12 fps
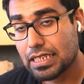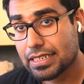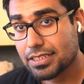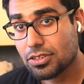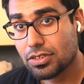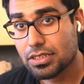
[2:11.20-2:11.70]

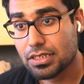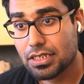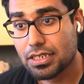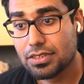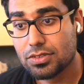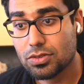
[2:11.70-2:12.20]
not the
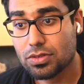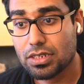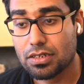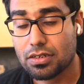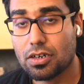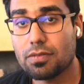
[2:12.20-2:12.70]
case, you can
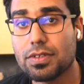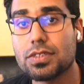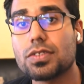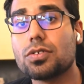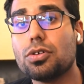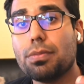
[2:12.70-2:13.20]
always
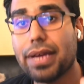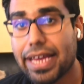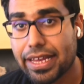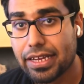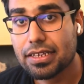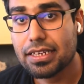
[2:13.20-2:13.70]
go
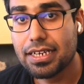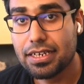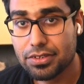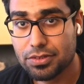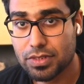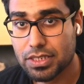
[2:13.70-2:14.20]
back and
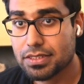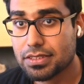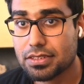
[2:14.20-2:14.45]
revise it.